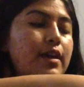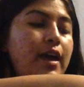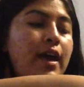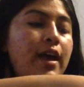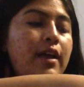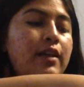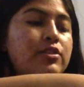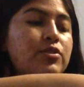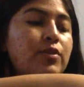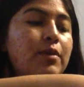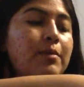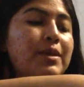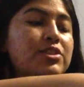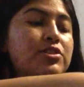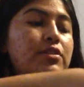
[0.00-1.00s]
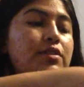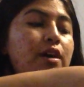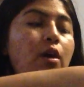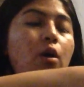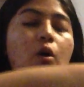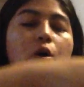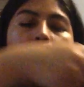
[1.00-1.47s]
And you want to make sure
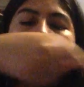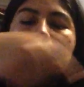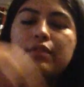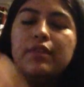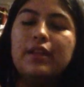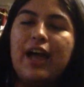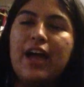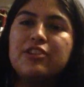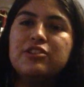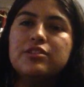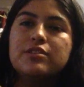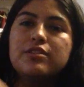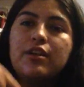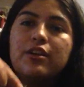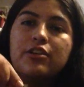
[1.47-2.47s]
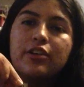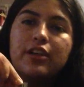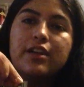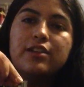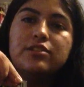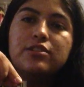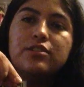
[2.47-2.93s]
that all of the latches on your
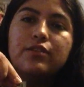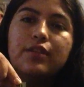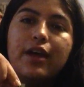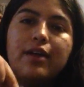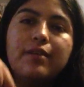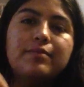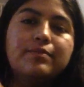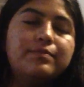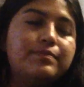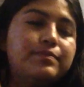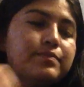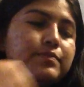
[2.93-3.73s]
case do that.